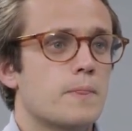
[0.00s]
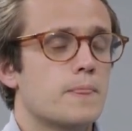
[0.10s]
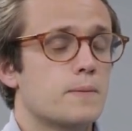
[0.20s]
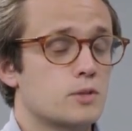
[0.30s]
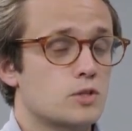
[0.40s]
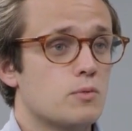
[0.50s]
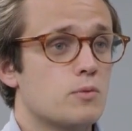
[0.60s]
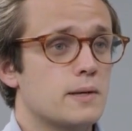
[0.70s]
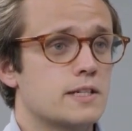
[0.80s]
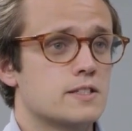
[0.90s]
The most common
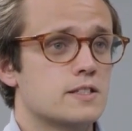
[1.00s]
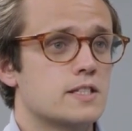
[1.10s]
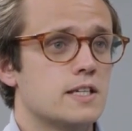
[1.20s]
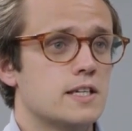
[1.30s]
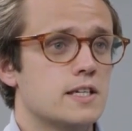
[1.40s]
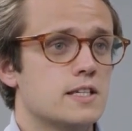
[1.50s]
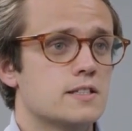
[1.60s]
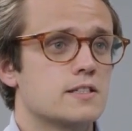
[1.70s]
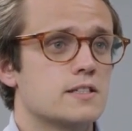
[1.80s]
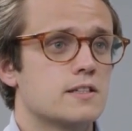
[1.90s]
malignancy
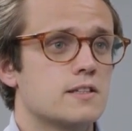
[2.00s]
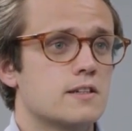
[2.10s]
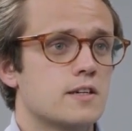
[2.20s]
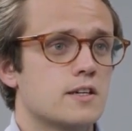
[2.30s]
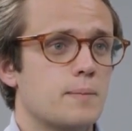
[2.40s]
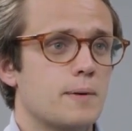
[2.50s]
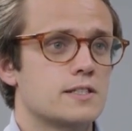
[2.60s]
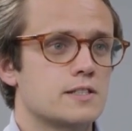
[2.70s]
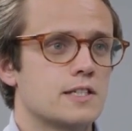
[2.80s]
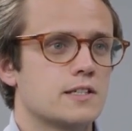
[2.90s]
is
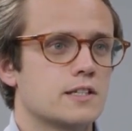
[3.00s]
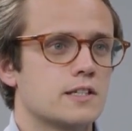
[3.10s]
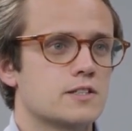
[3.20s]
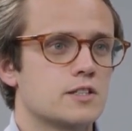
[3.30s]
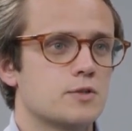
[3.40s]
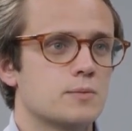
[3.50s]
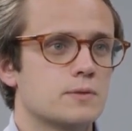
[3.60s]
hepatocellular carcinoma.